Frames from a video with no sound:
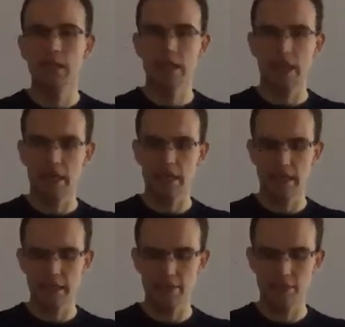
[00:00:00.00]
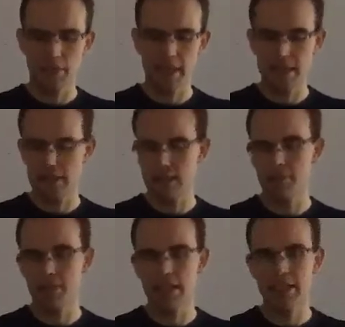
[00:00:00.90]
it
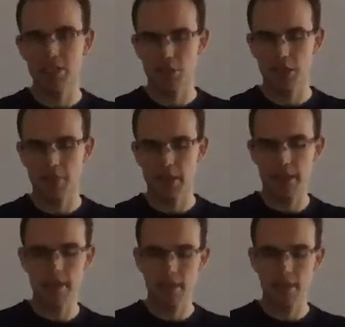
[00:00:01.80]
retains its shape and